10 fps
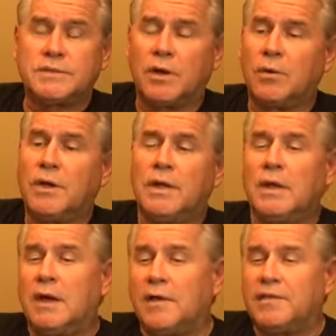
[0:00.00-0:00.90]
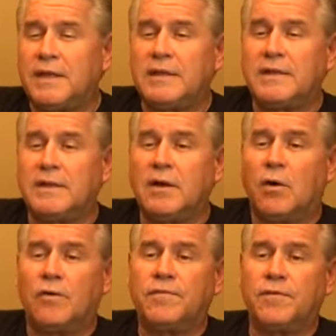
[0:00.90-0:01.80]
So I think, you know,
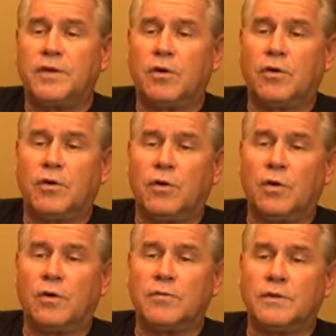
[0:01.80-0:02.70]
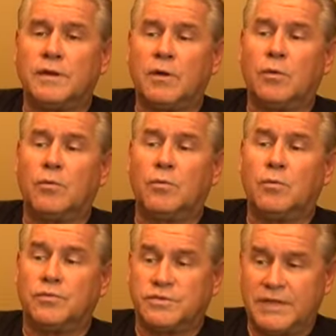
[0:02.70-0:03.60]
hopefully all in all, you know,
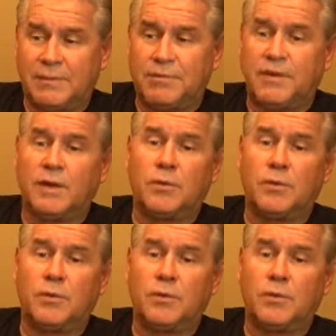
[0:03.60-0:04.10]
same thing.